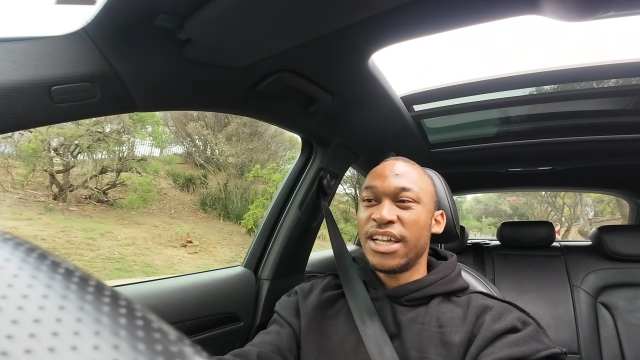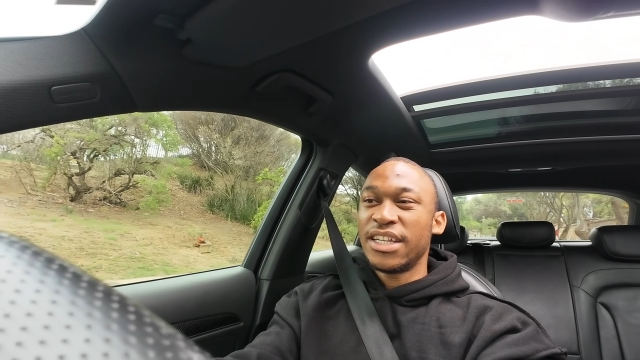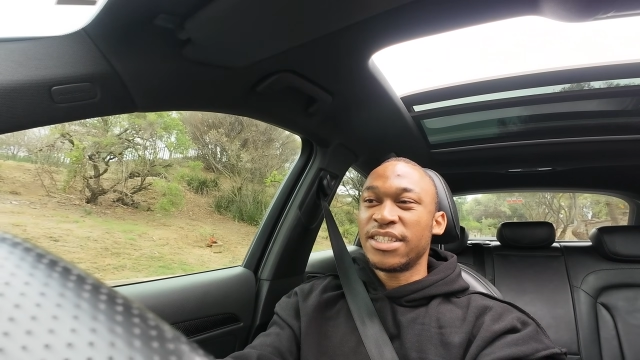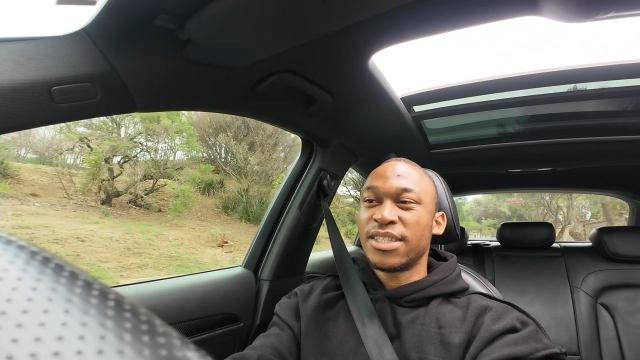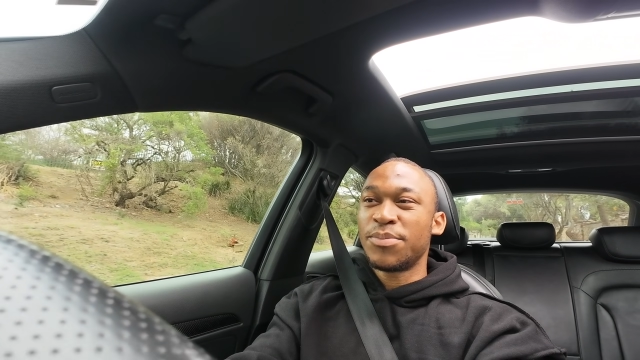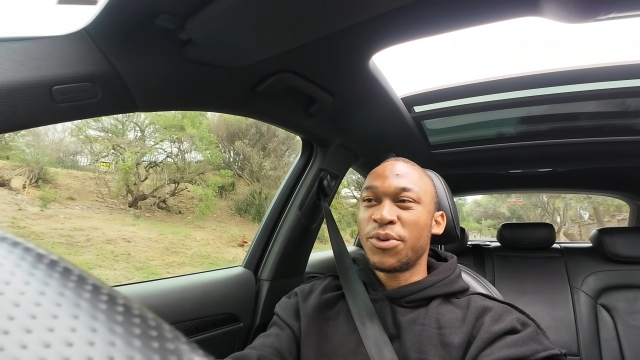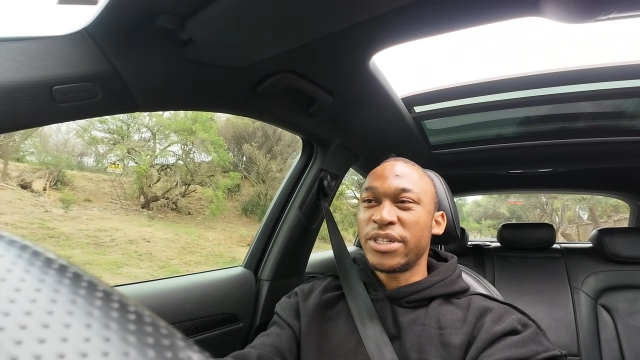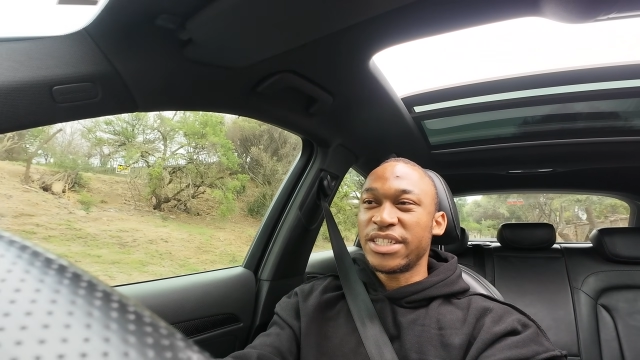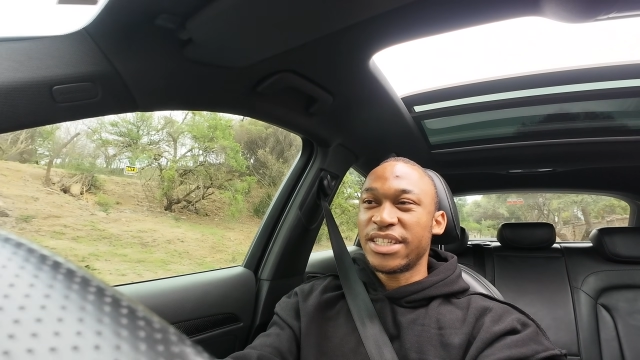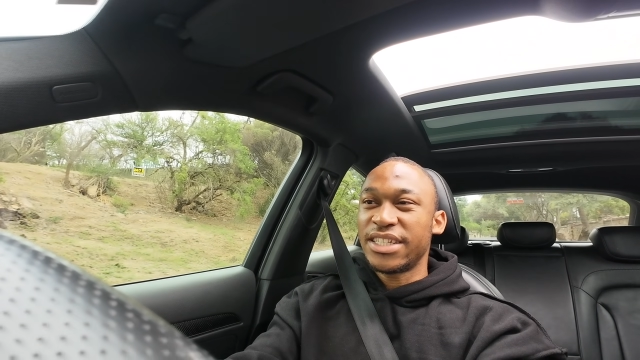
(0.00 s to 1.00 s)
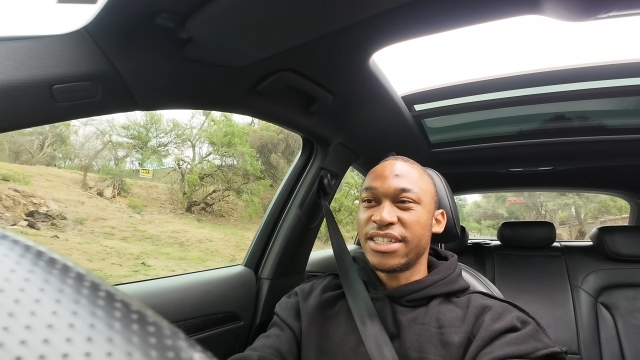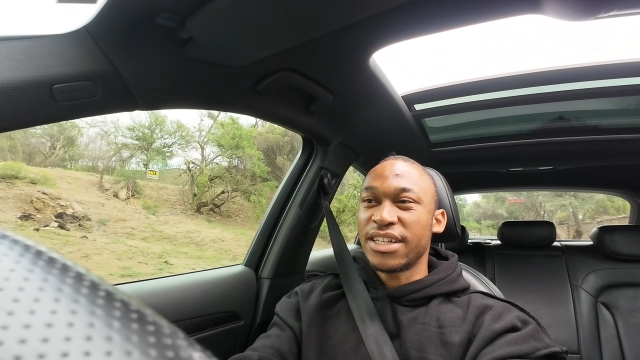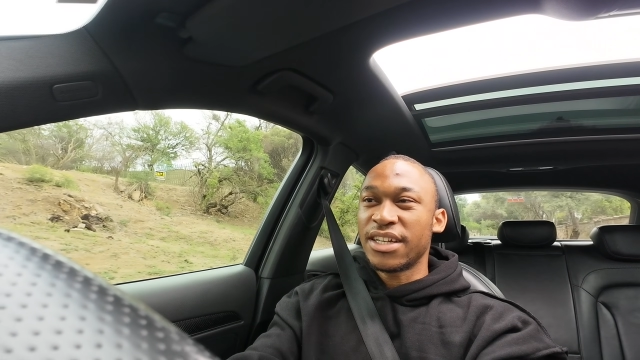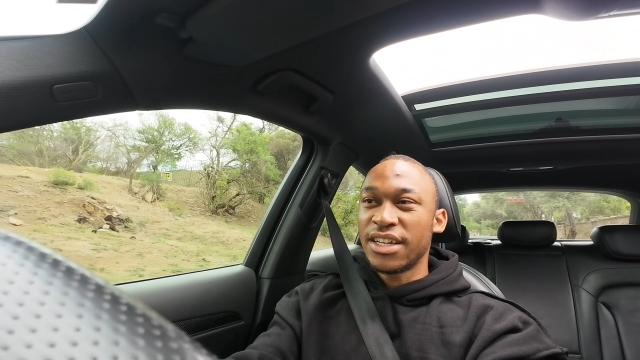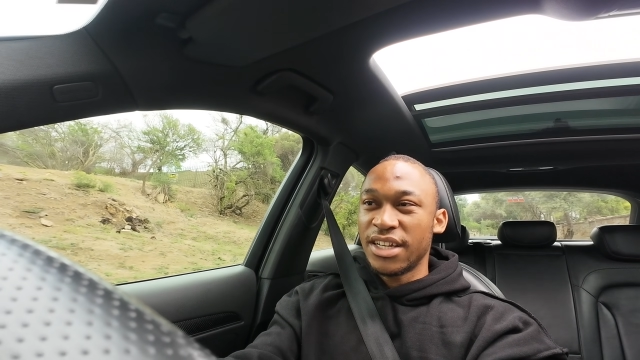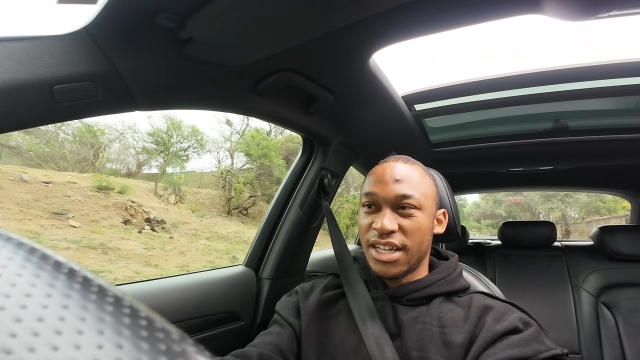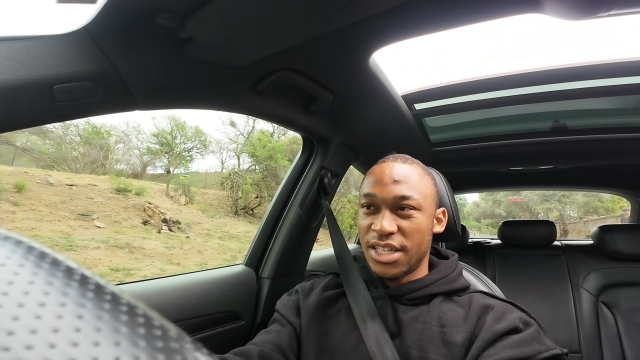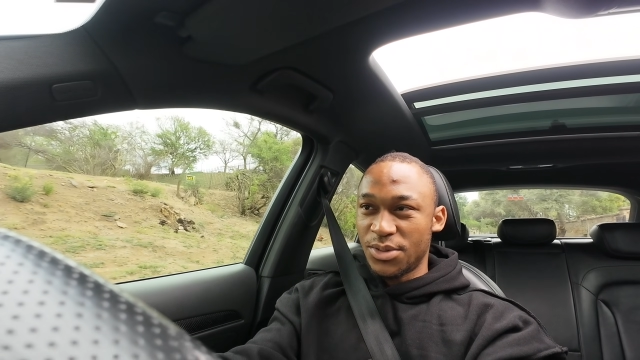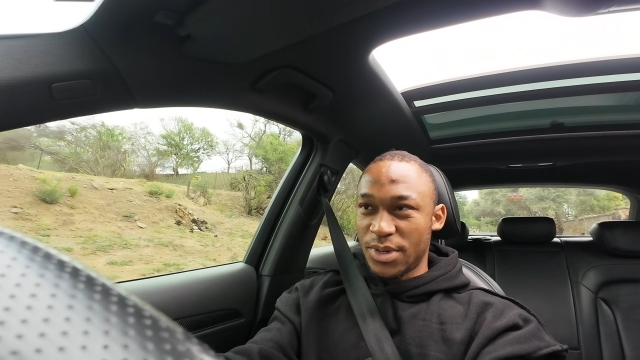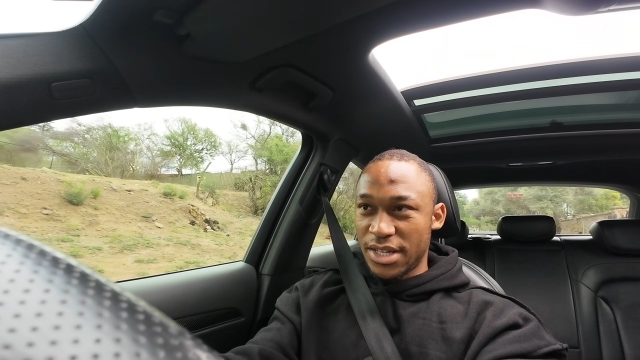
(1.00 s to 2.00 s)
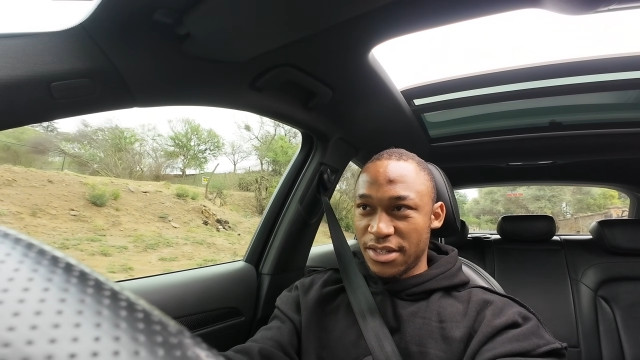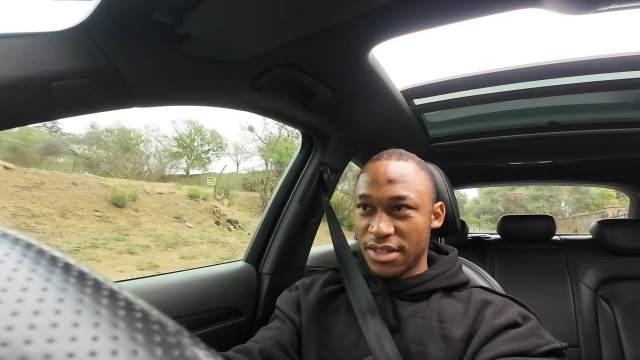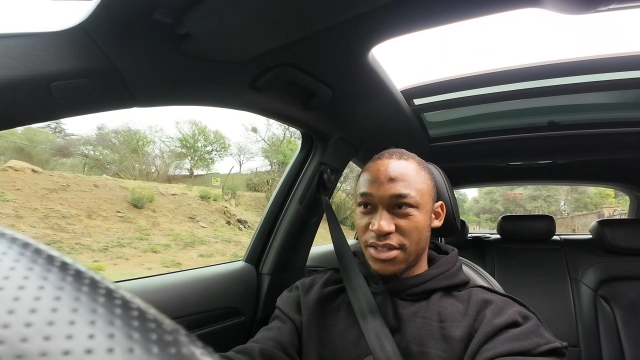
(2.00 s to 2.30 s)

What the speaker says: in its sporty setting as well.